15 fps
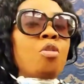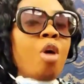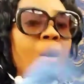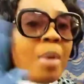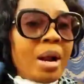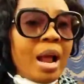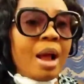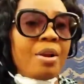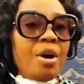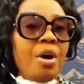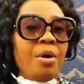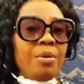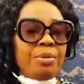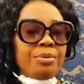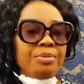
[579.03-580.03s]
come on, I
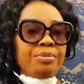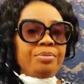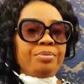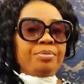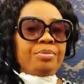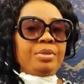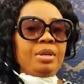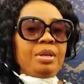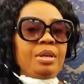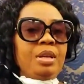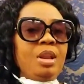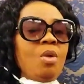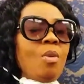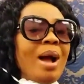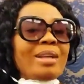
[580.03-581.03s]
know.
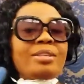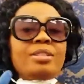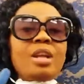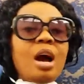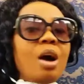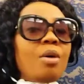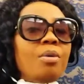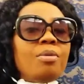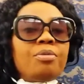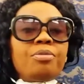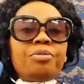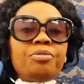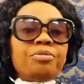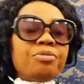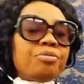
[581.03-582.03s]
If they watch now,
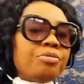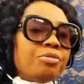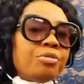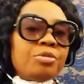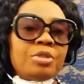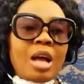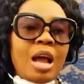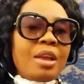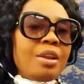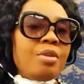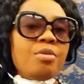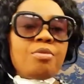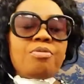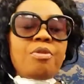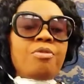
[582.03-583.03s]
would I
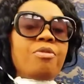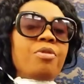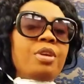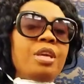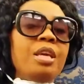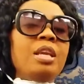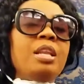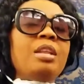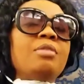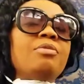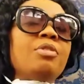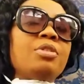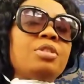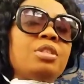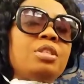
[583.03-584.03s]
look for kill,
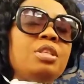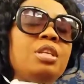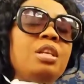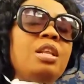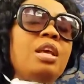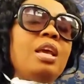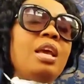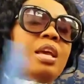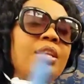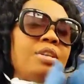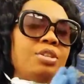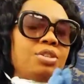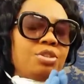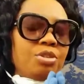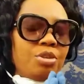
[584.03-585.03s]
for steal and
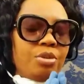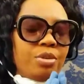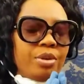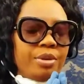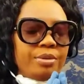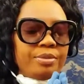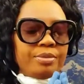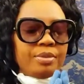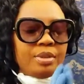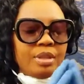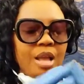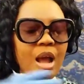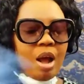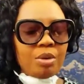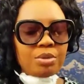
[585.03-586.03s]
destroy?
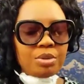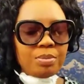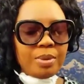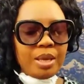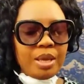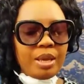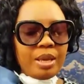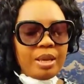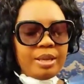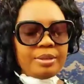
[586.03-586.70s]
Outbreak.